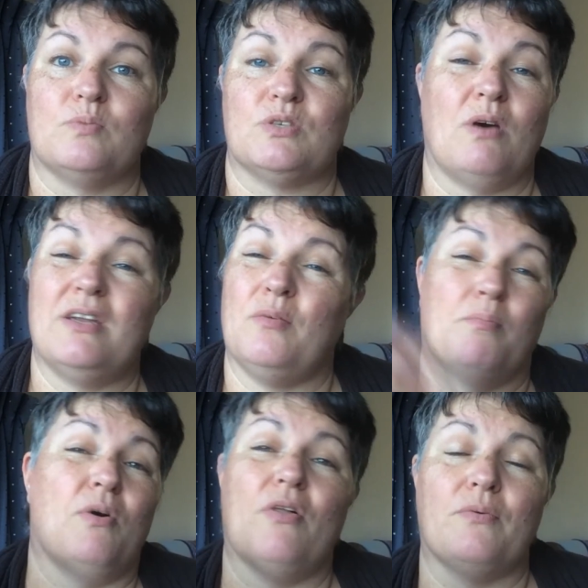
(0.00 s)
So I
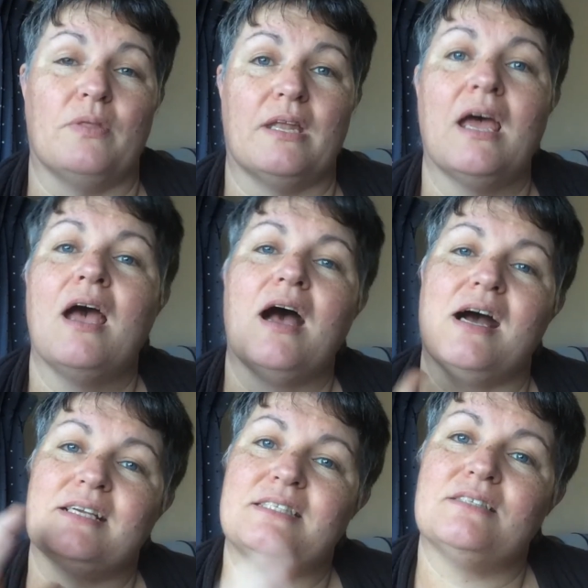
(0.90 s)
don't bother with it.
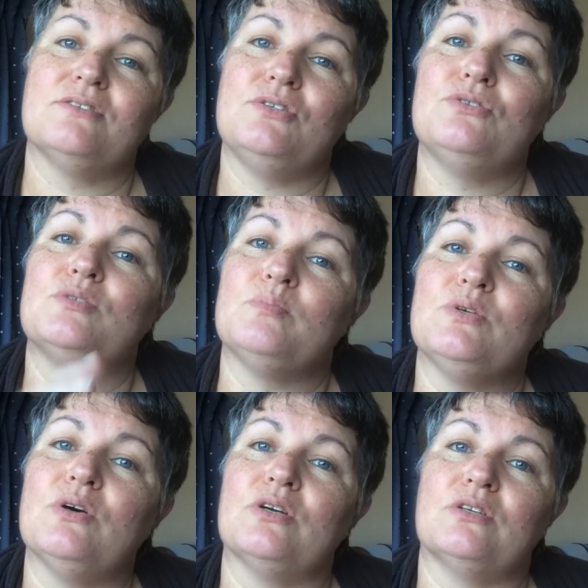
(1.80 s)
I still use the
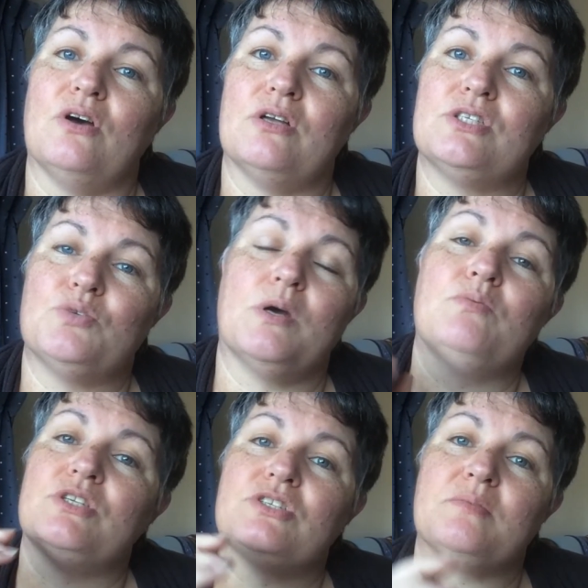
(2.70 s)
Blue Garden Cottage one,
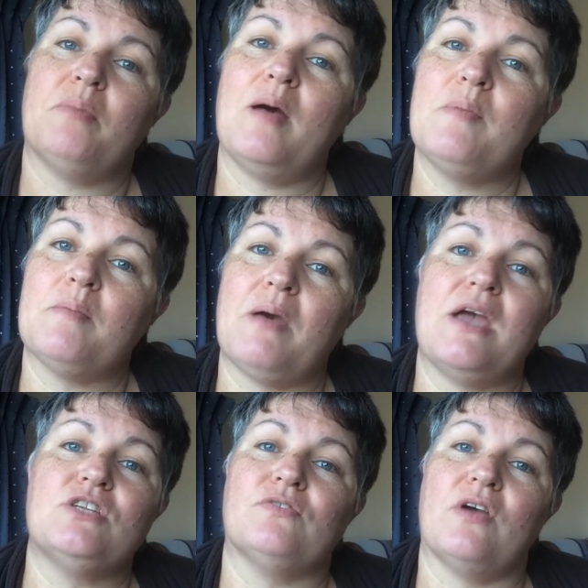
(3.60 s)
which is a public
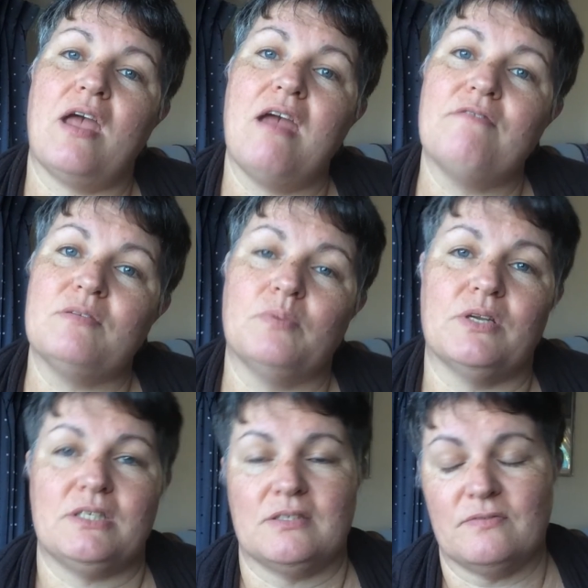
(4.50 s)
page for
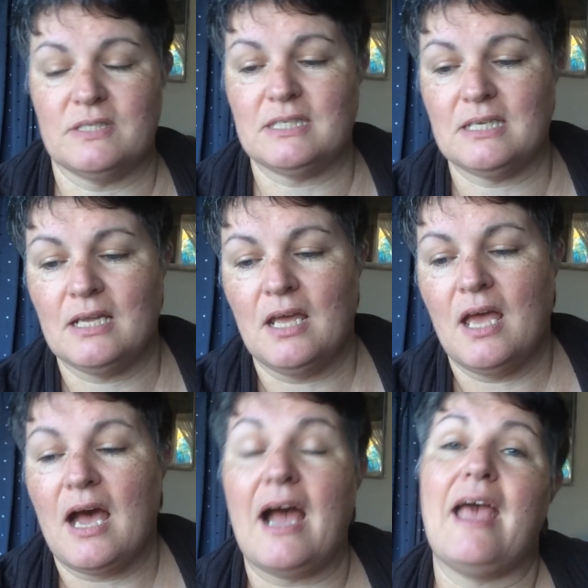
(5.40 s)
everybody to visit.
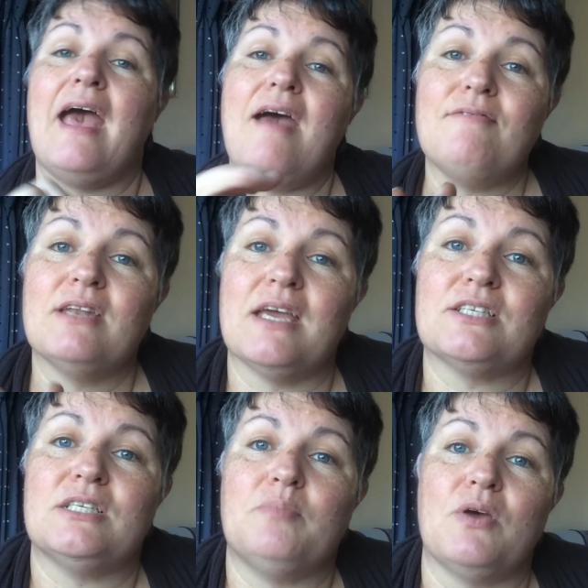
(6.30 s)
I haven't
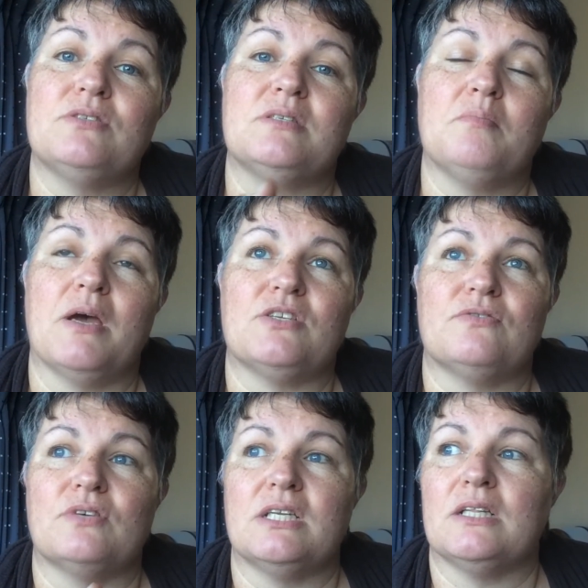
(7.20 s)
actually posted much
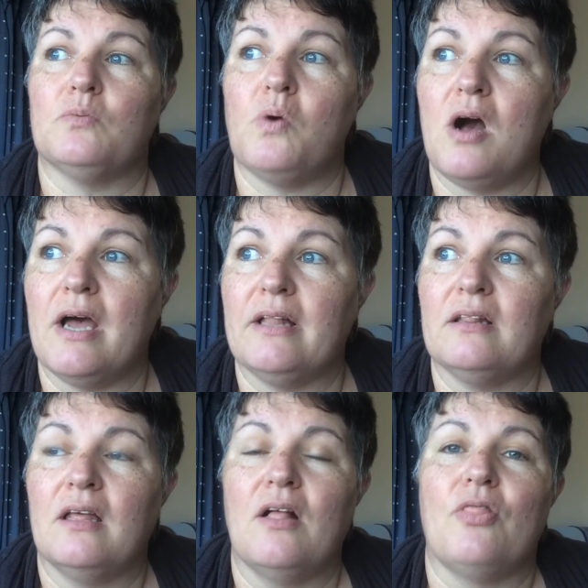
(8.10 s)
for a little
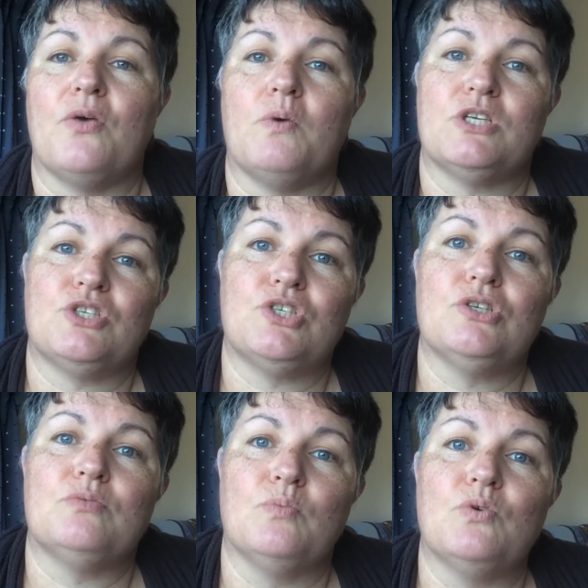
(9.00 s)
while, though I
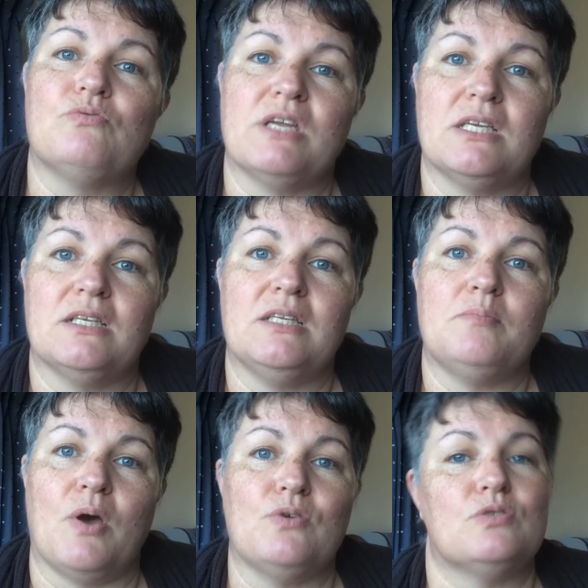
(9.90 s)
should more regularly
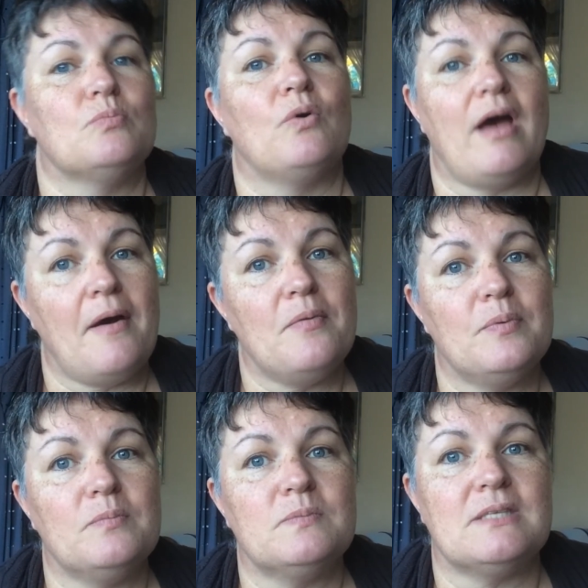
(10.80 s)
post more
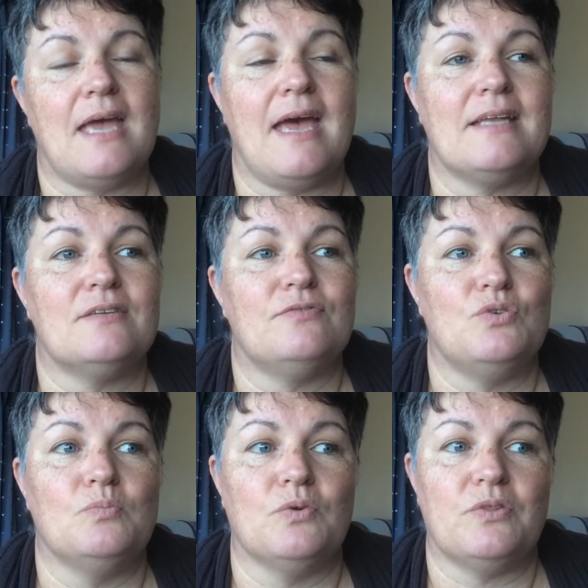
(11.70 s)
albums and a
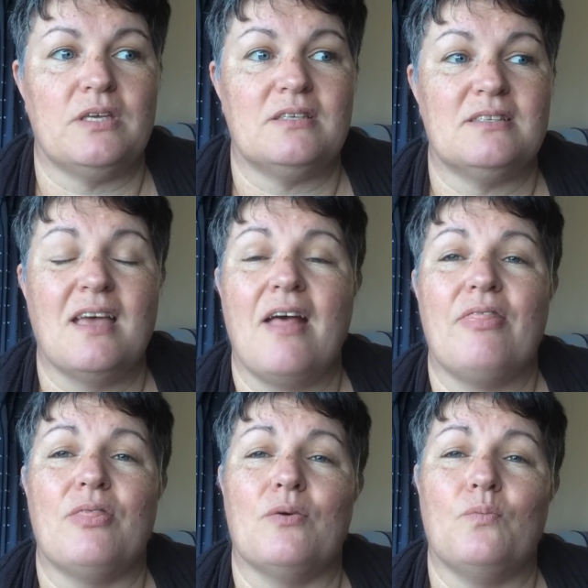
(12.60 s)
few more things.
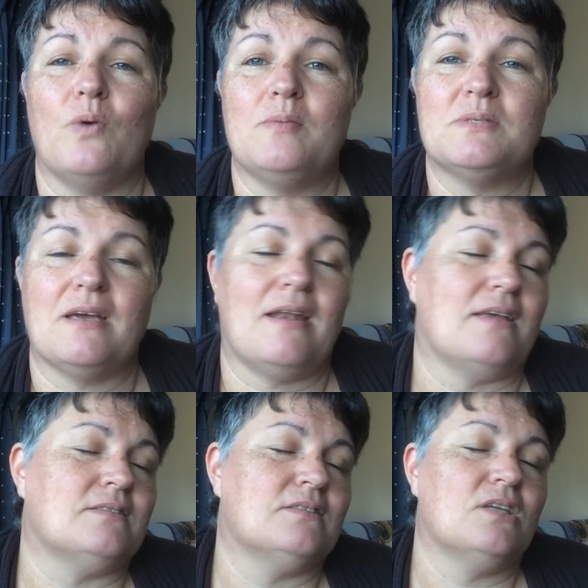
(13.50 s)
The website
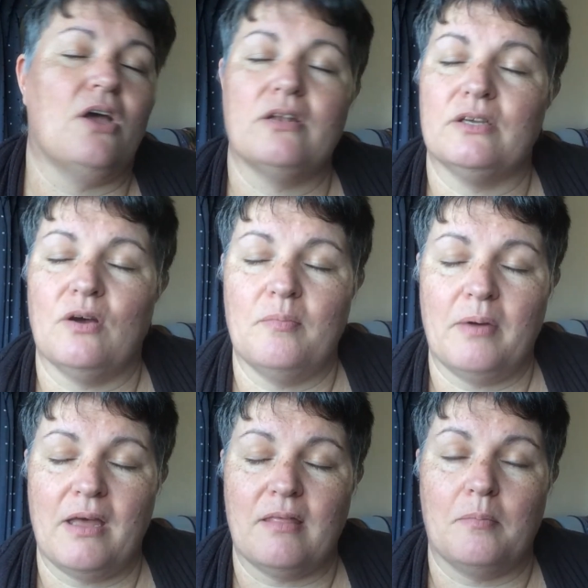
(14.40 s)
has totally gone
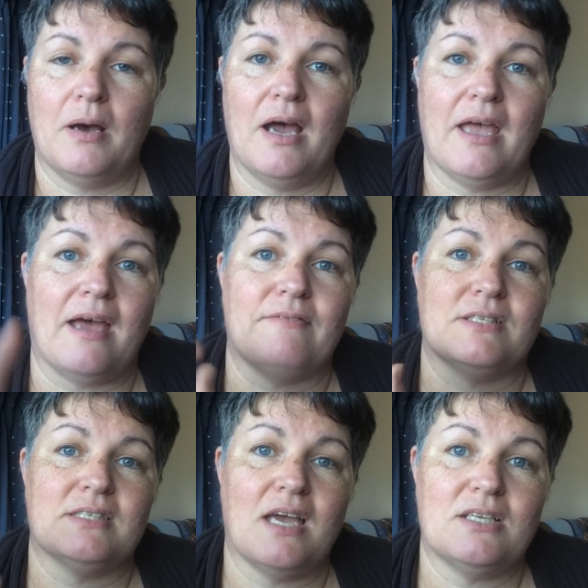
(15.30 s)
by the by. I
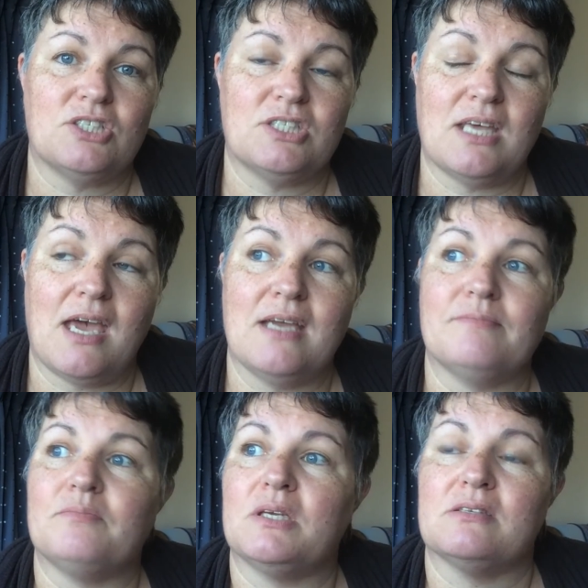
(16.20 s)
haven't touched that
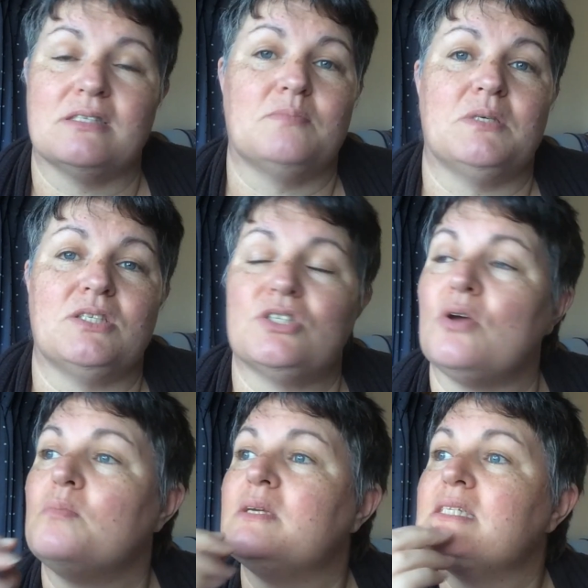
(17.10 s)
because it's been
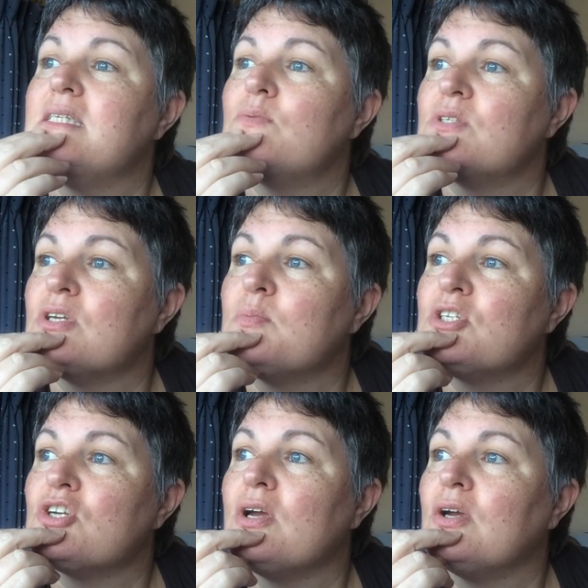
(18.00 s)
so busy with so
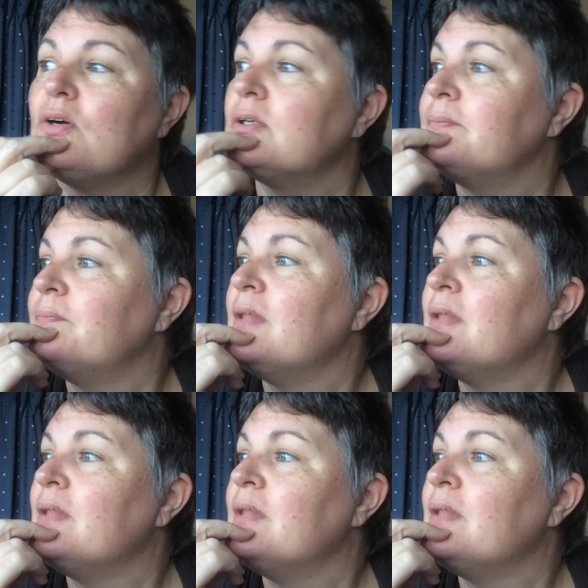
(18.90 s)
much going on.